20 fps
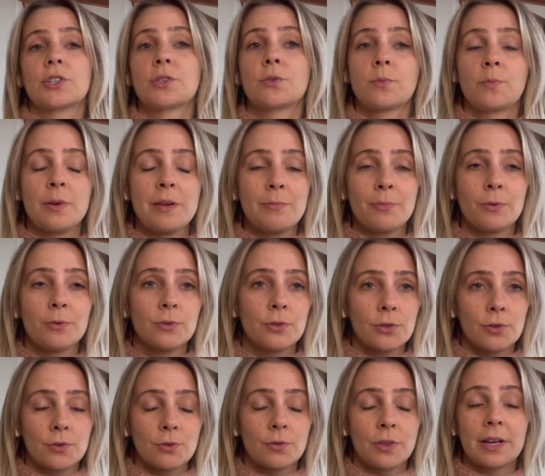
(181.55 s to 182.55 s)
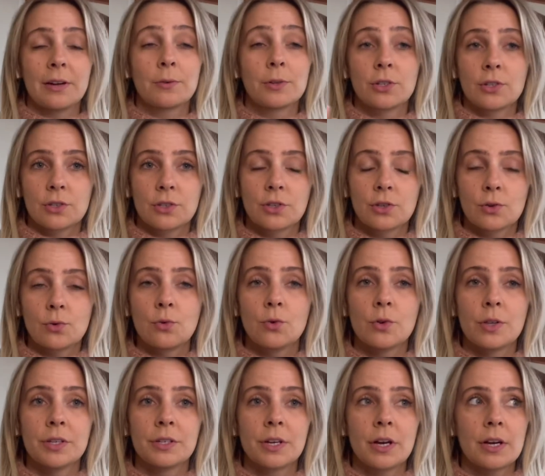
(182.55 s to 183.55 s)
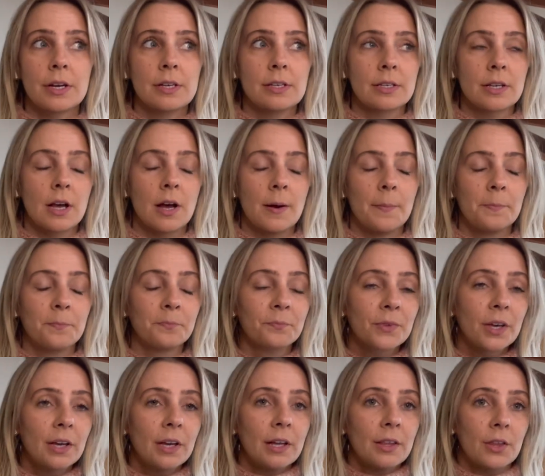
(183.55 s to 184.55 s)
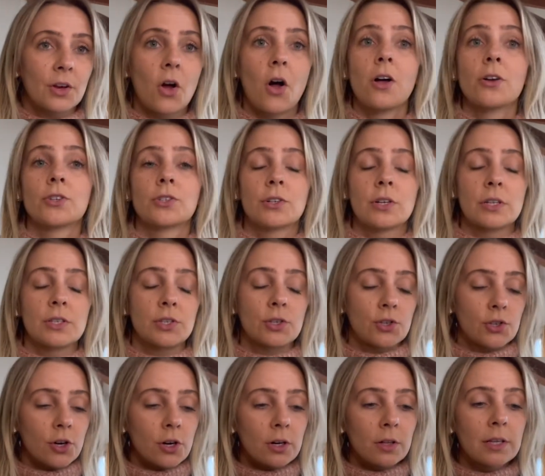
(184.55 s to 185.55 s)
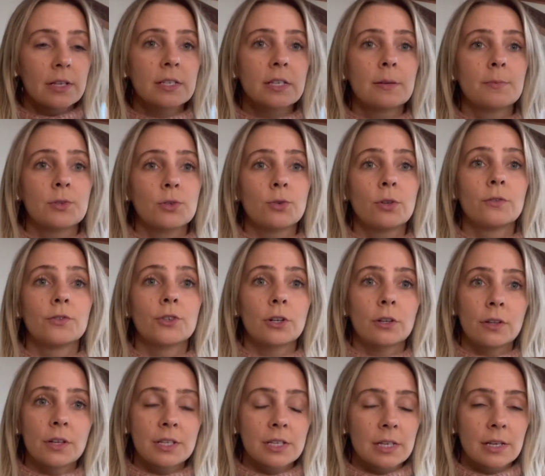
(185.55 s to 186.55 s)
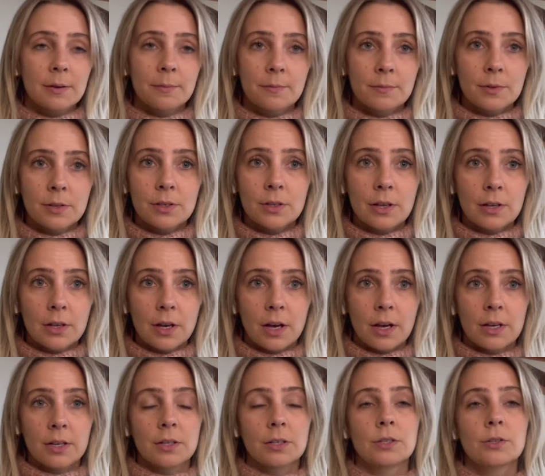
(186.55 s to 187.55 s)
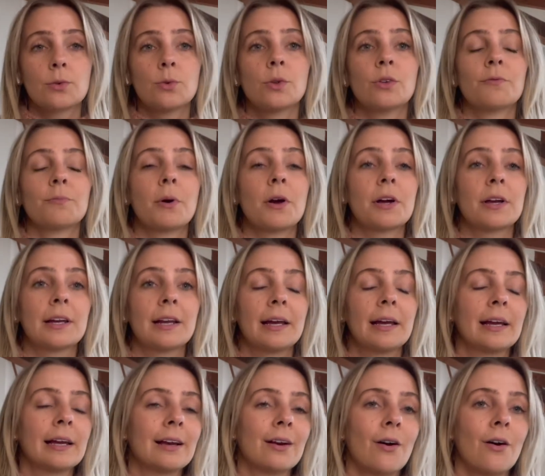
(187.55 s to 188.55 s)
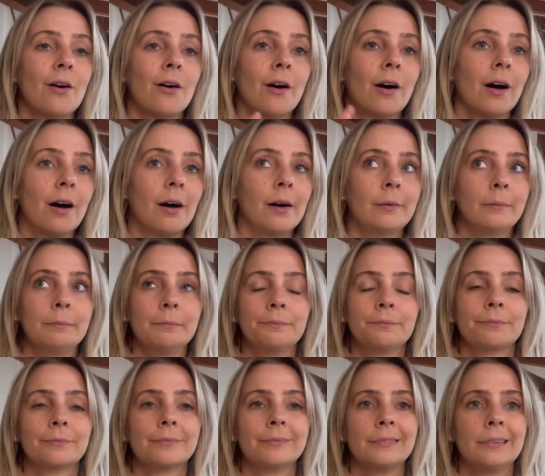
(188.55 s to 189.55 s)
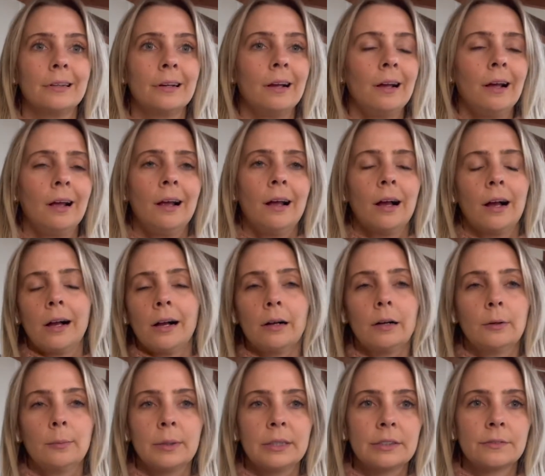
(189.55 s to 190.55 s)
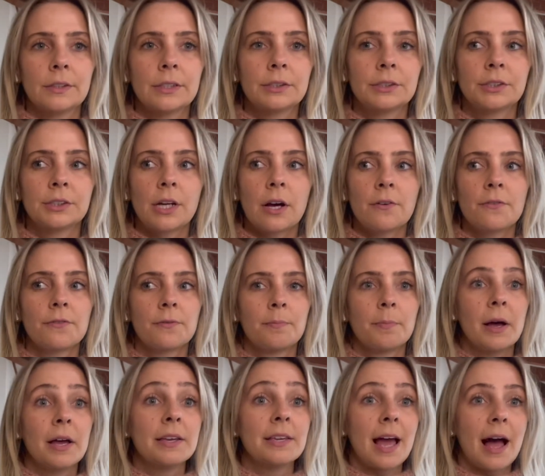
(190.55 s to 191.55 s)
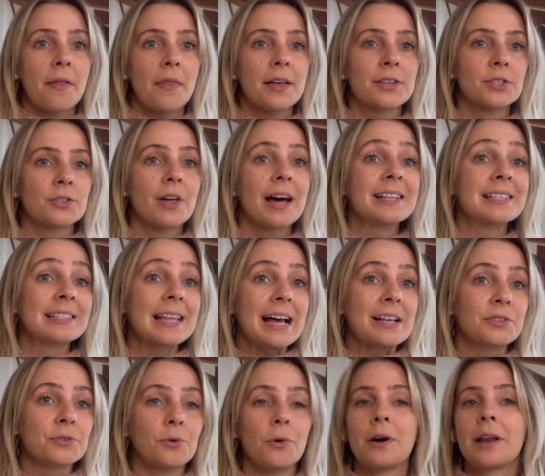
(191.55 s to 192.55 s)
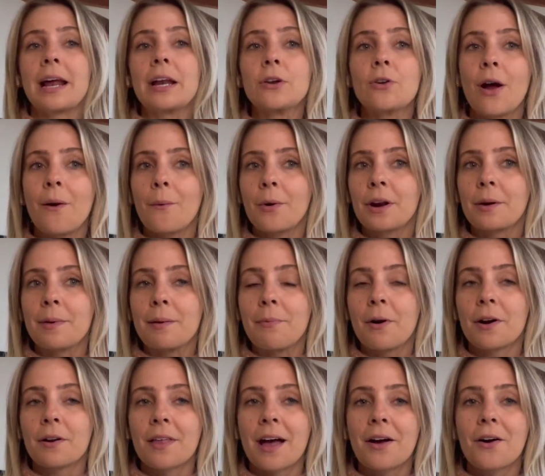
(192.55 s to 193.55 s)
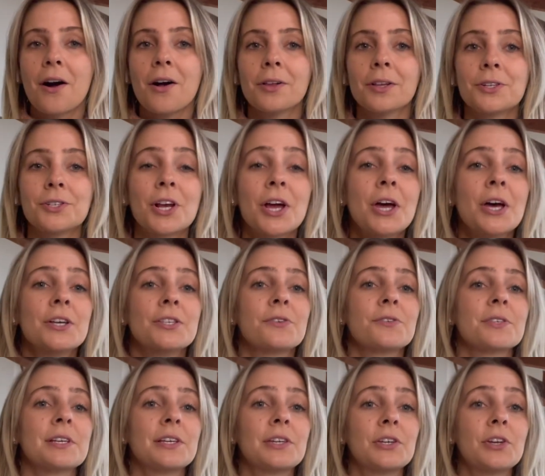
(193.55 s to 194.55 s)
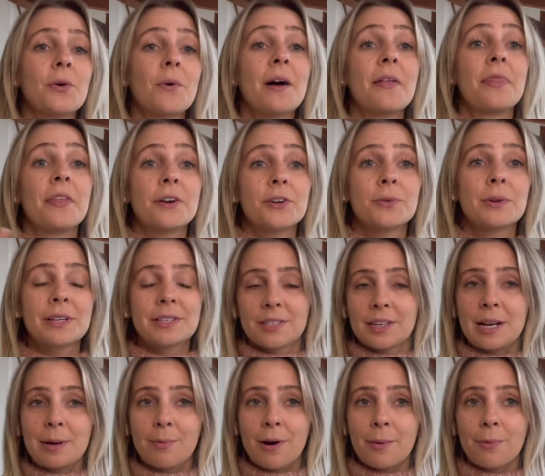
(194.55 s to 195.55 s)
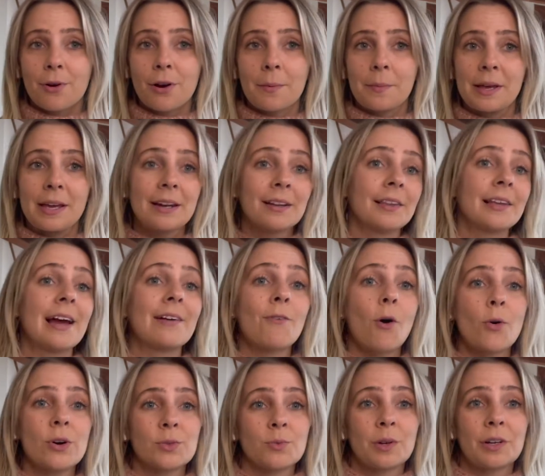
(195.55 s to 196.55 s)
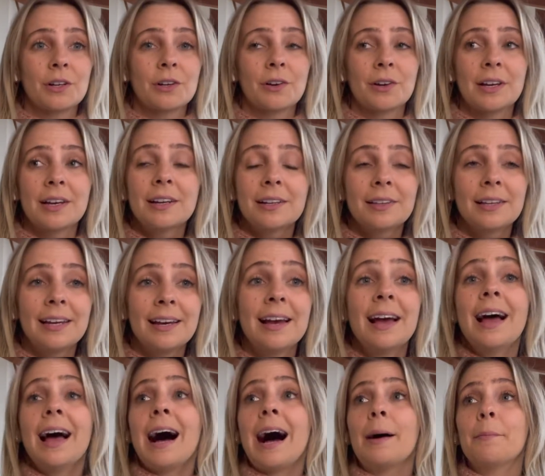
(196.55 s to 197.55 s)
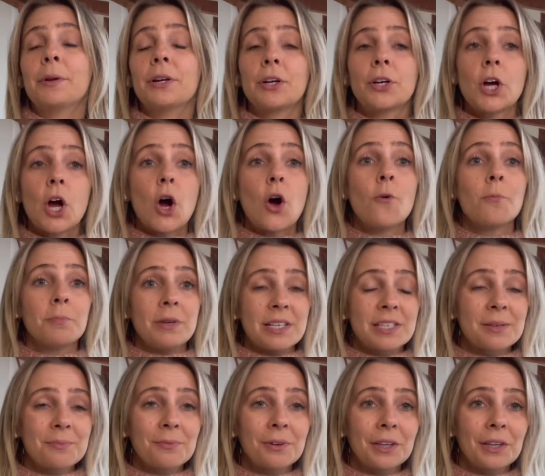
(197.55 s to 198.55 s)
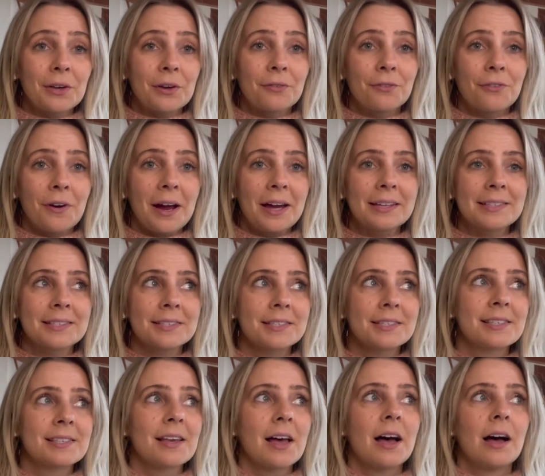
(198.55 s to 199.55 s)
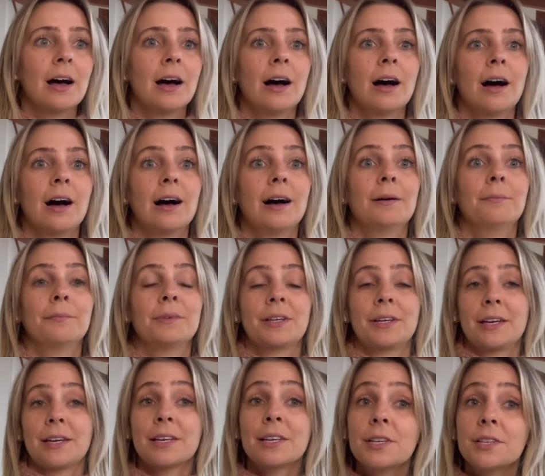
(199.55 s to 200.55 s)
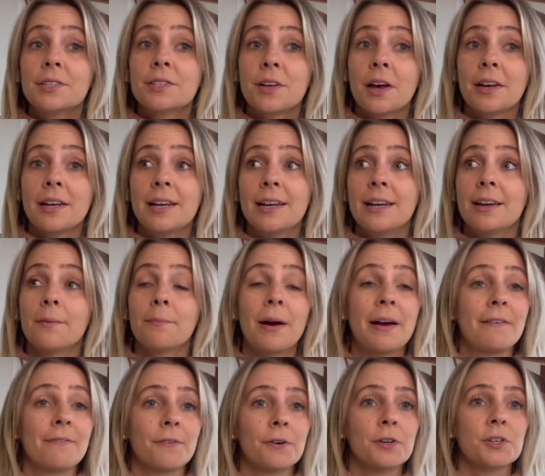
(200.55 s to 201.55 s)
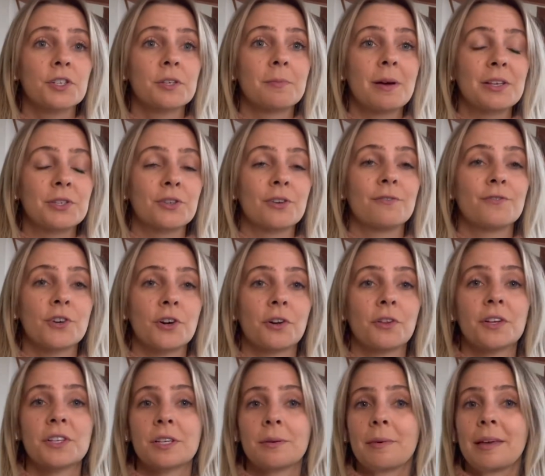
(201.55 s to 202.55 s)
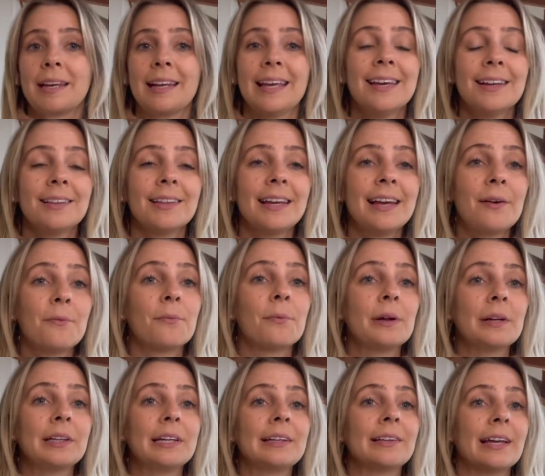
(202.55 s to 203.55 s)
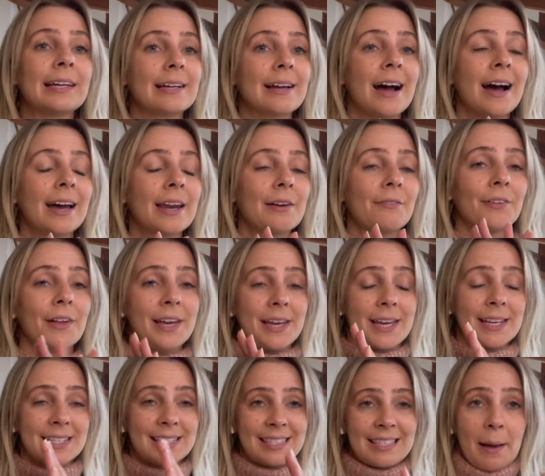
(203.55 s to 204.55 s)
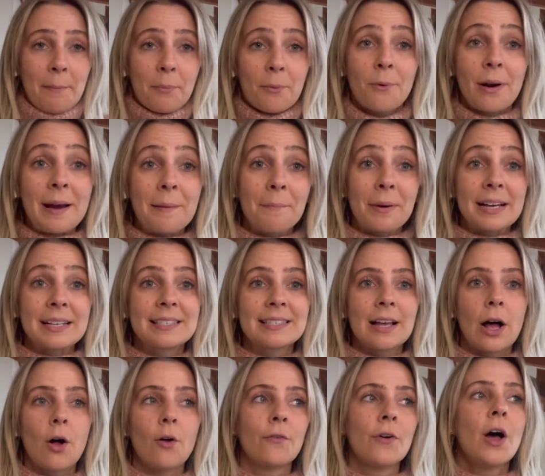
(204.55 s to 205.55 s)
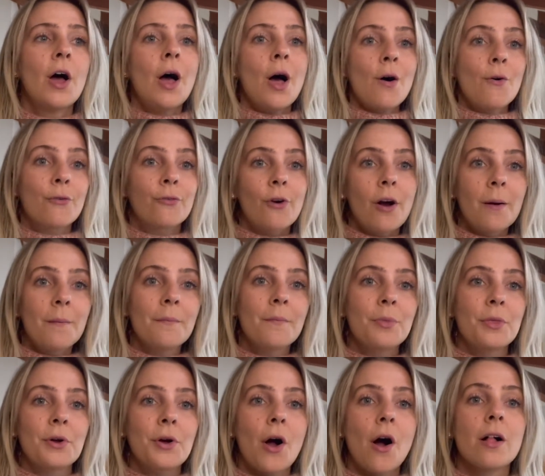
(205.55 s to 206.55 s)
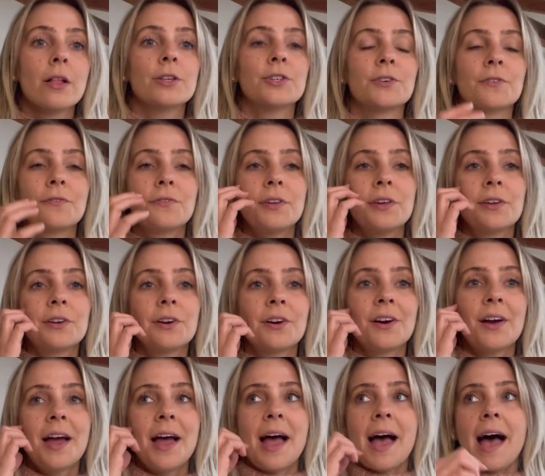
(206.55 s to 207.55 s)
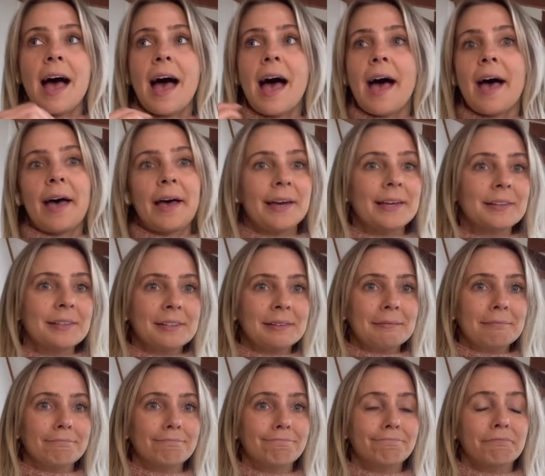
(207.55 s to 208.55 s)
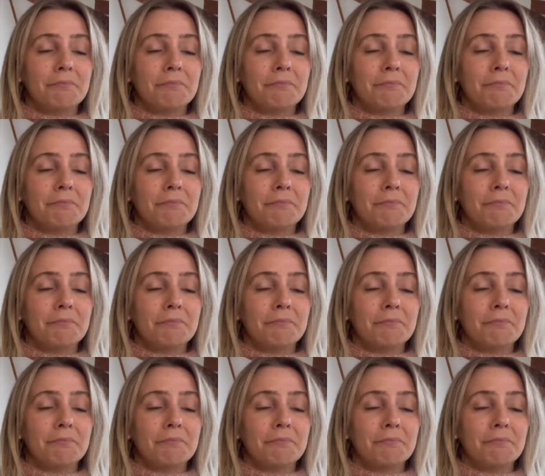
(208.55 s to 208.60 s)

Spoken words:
the people who do, like, which is the school that does, the college that does journalism, School of Journalism, School of Marketing, a whole bunch of other stuff. But yeah, that's that school. And I knew I wanted to be part of that college. So I was like, you know what? They're doing a study abroad program to Italy. I've always wanted to go to Italy. I'm going to go meet some really good friends, study my first semester of journalism in Italy, really like kind of like separate myself from the College of Theater and